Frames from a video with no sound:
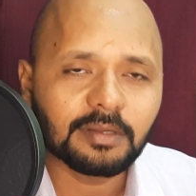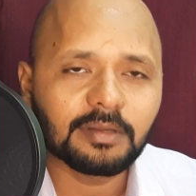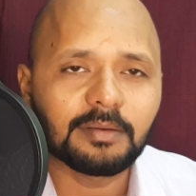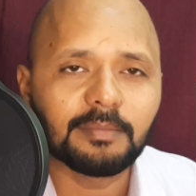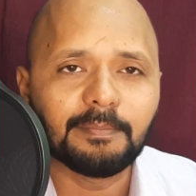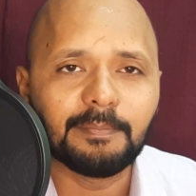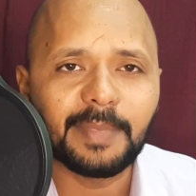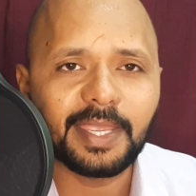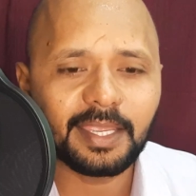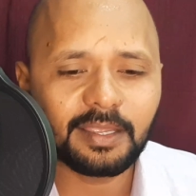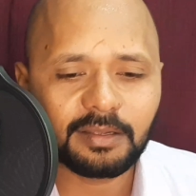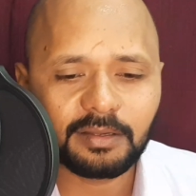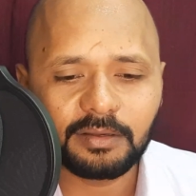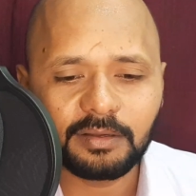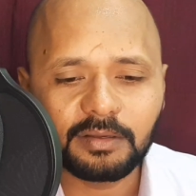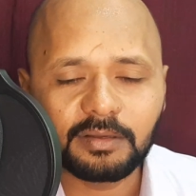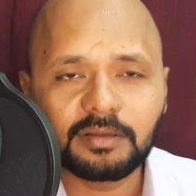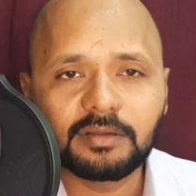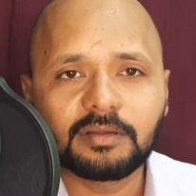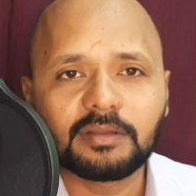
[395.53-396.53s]
make
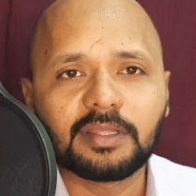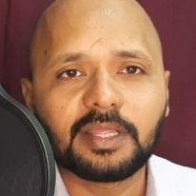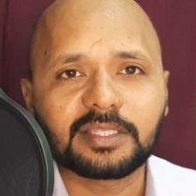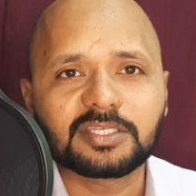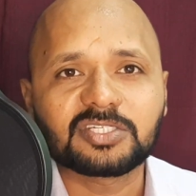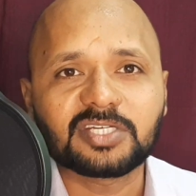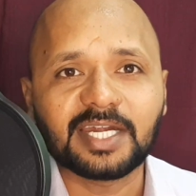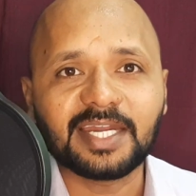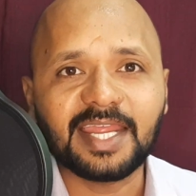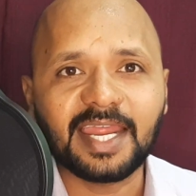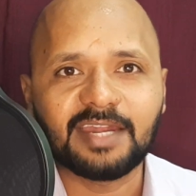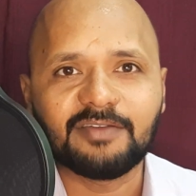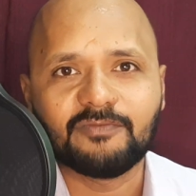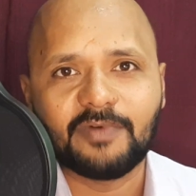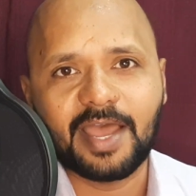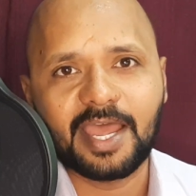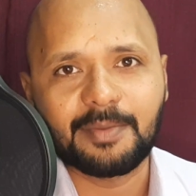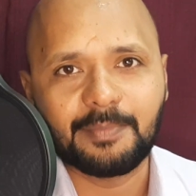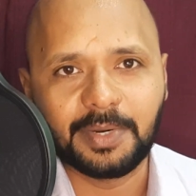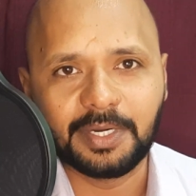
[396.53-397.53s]
a study
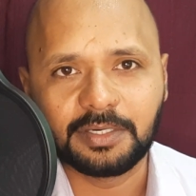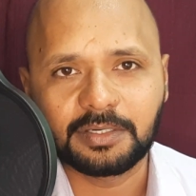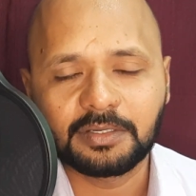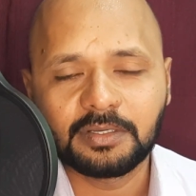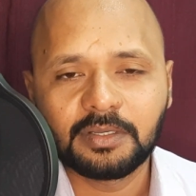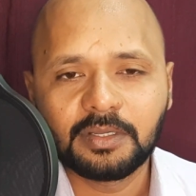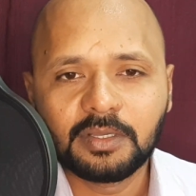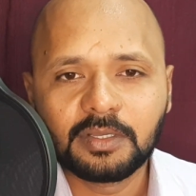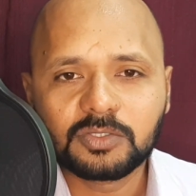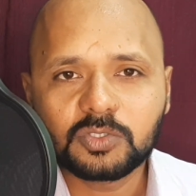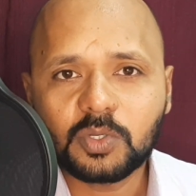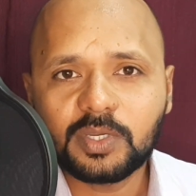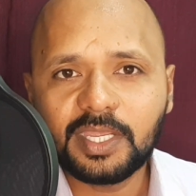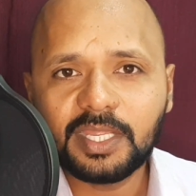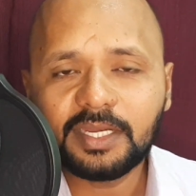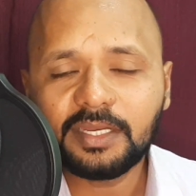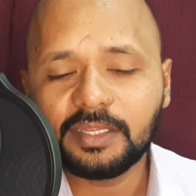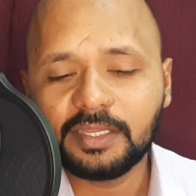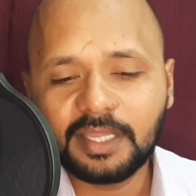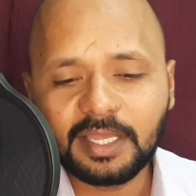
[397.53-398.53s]
environment. So
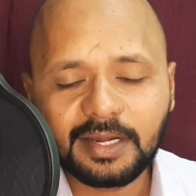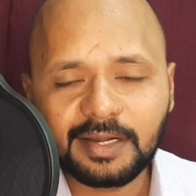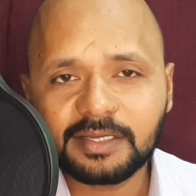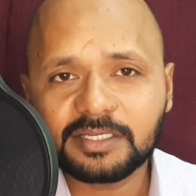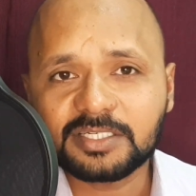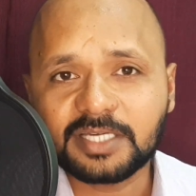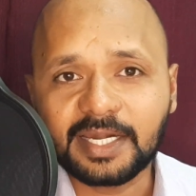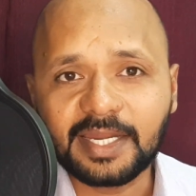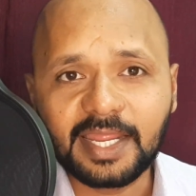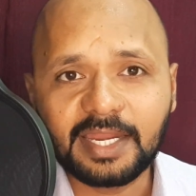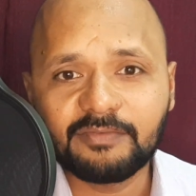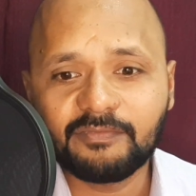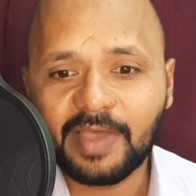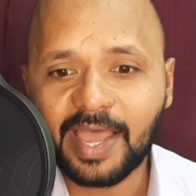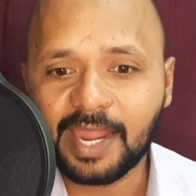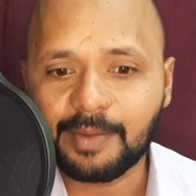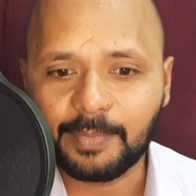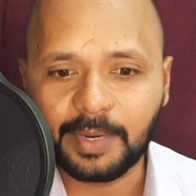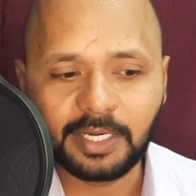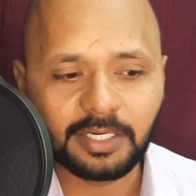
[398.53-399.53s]
here in study
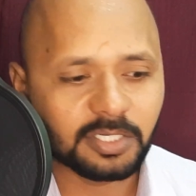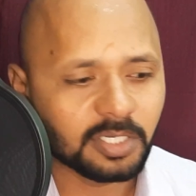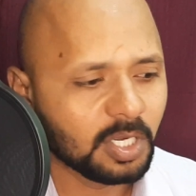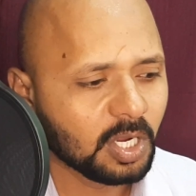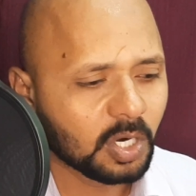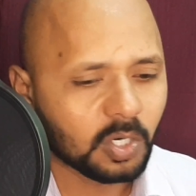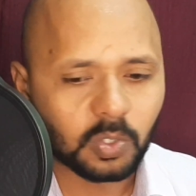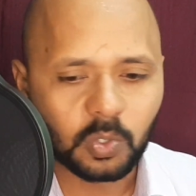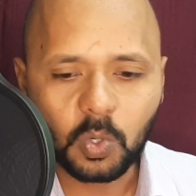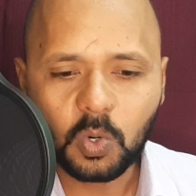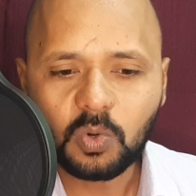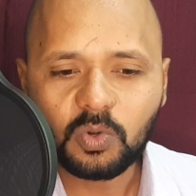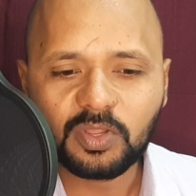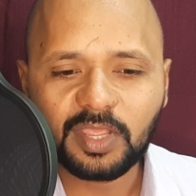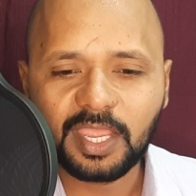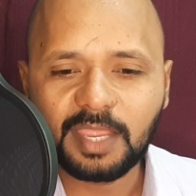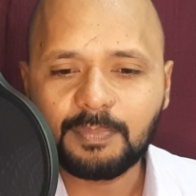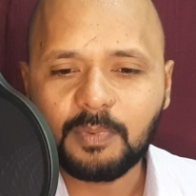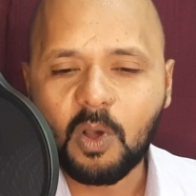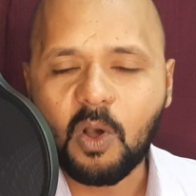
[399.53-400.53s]
environment, don't
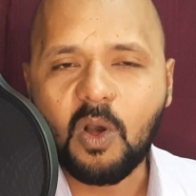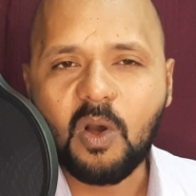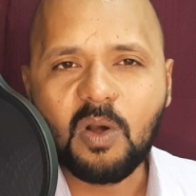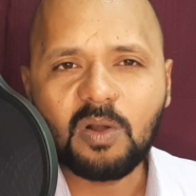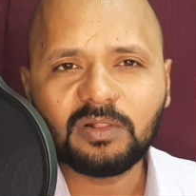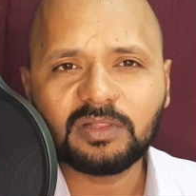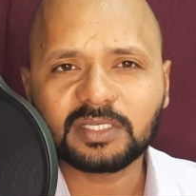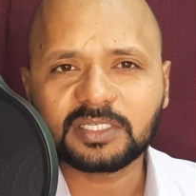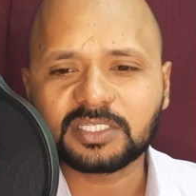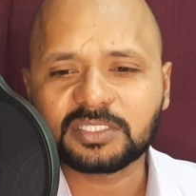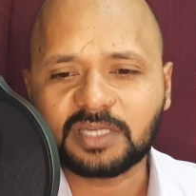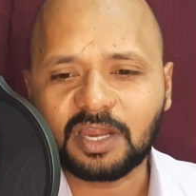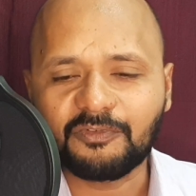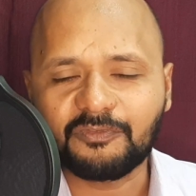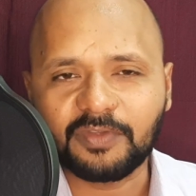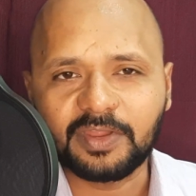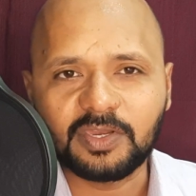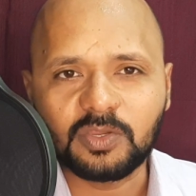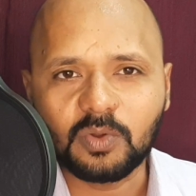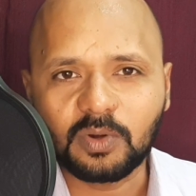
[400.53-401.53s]
keep all the stuff
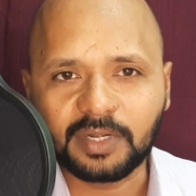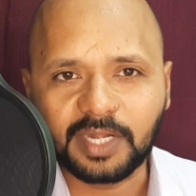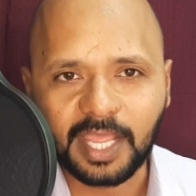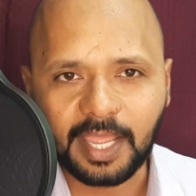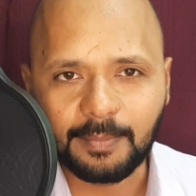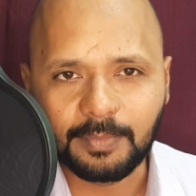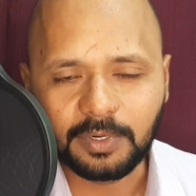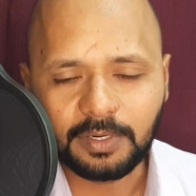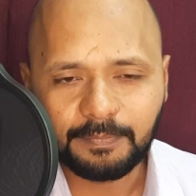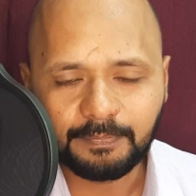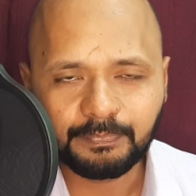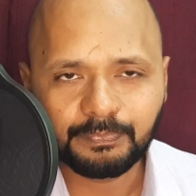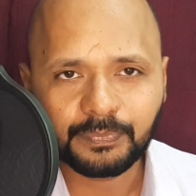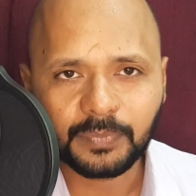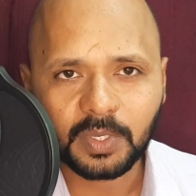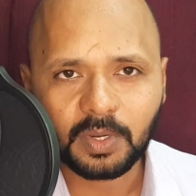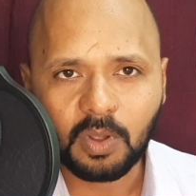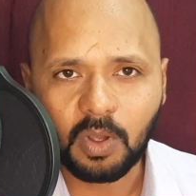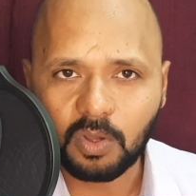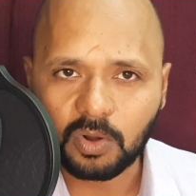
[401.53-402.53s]
in your table
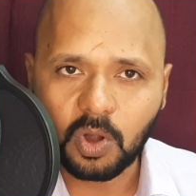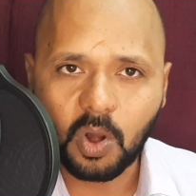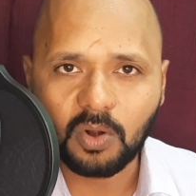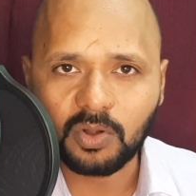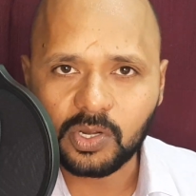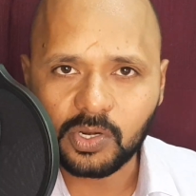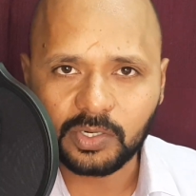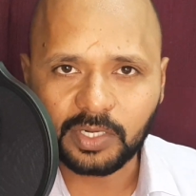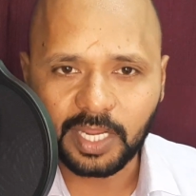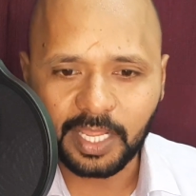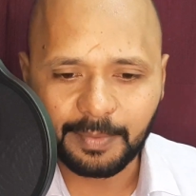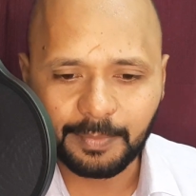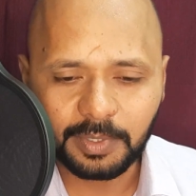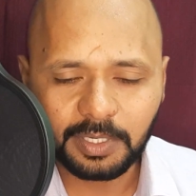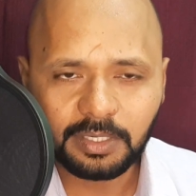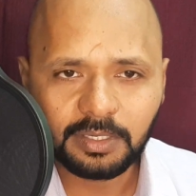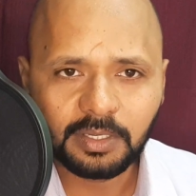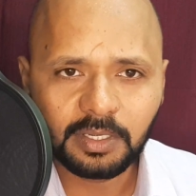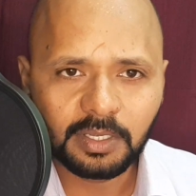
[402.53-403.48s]
or on your table.